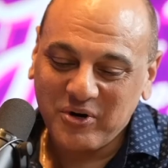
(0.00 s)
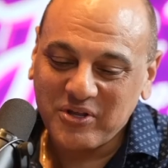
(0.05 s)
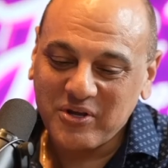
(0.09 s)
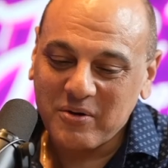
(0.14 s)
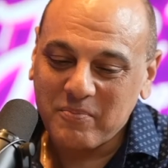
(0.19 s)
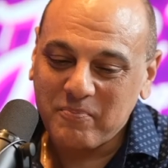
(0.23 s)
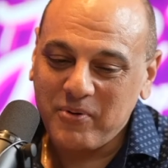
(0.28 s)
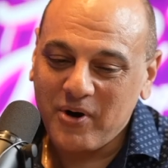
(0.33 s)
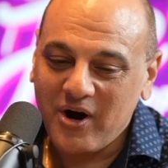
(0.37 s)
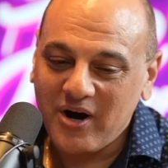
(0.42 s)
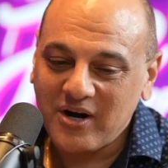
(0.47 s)

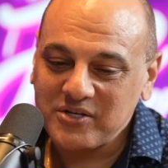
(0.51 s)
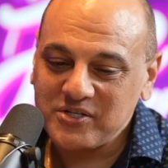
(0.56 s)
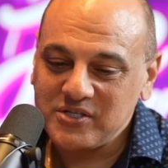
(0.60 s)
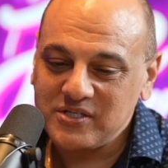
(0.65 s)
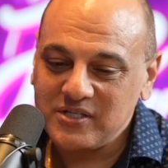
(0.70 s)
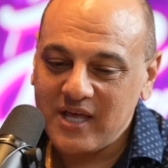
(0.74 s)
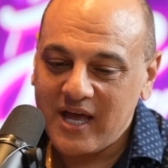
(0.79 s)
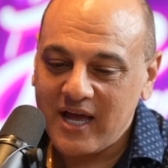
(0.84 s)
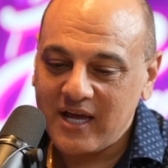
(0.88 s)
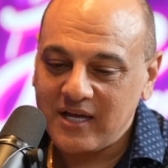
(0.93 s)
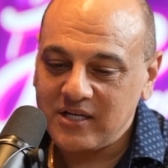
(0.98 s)
parts
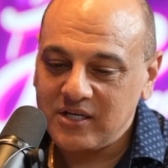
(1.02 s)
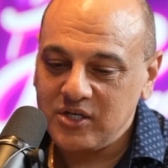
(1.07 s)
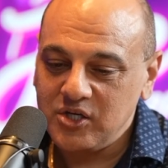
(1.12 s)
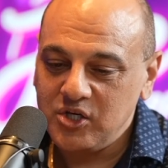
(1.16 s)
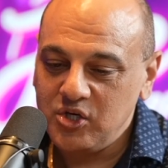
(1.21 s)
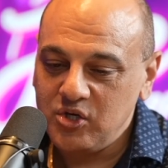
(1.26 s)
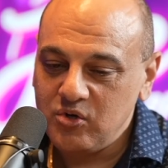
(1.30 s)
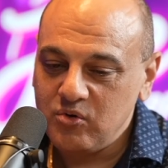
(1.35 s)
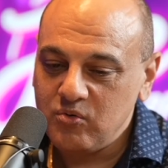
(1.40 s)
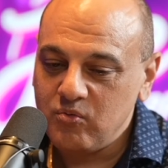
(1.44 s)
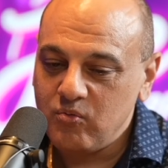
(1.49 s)
that
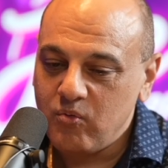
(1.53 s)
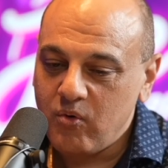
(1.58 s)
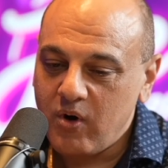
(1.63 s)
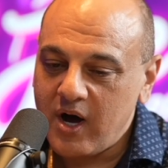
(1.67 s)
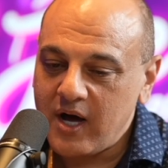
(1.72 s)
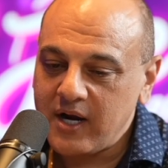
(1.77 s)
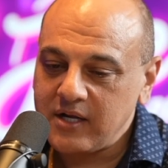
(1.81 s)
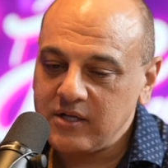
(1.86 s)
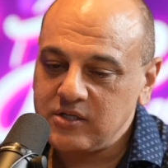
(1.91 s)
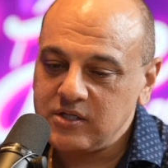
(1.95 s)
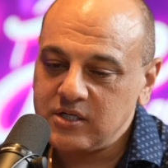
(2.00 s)
you
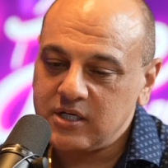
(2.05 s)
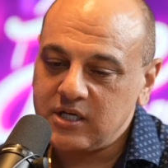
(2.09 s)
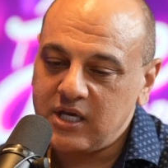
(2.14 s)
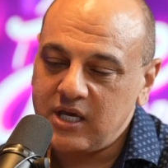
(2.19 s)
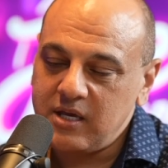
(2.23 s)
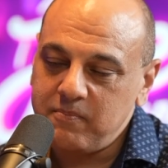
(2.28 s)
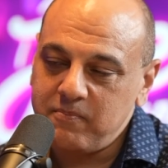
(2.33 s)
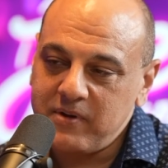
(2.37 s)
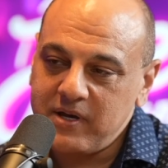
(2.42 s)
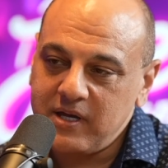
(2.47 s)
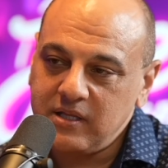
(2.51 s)
wanted to
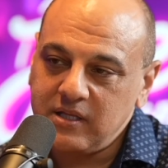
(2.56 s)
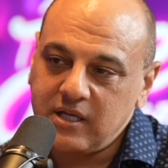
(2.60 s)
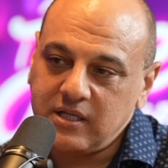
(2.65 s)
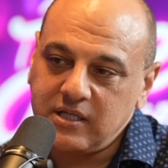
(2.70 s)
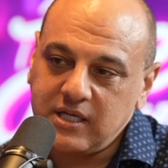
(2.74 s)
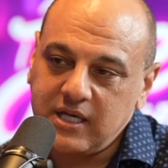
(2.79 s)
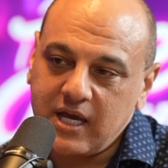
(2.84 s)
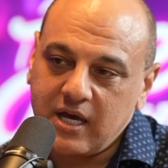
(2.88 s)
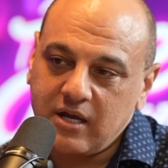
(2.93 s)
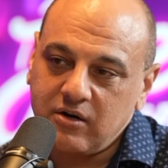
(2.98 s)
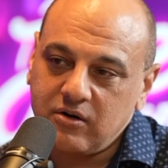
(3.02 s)
keep in that
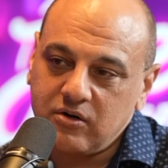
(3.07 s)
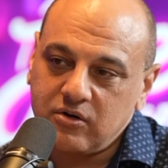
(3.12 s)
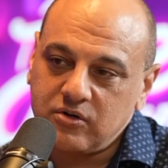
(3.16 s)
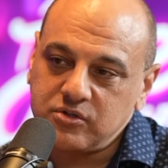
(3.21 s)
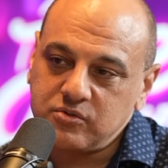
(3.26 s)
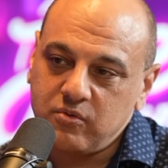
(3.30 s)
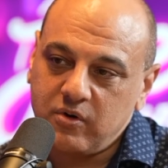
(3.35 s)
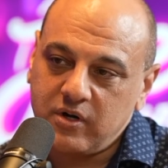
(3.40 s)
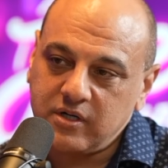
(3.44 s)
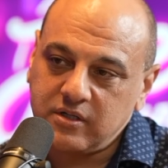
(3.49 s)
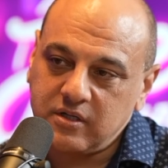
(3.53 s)
the editors
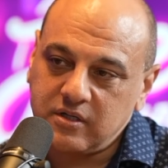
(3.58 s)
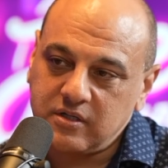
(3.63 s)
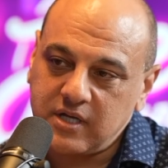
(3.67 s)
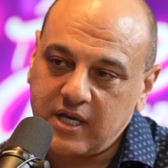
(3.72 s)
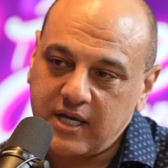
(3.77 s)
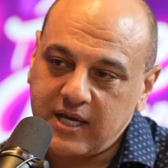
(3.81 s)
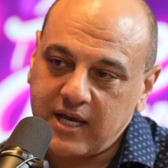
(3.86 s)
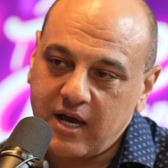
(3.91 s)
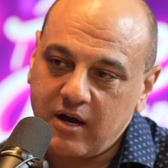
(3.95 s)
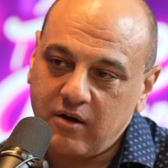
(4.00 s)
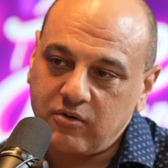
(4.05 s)
wanted to take
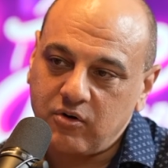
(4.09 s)
out,